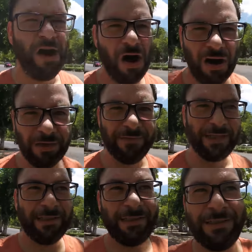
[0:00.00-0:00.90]
all of
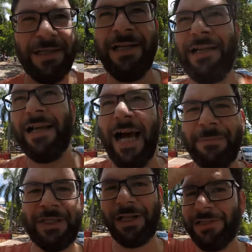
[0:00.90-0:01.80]
it.
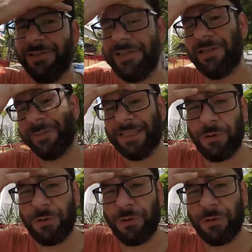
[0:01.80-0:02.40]
I'm telling you, you know what I mean?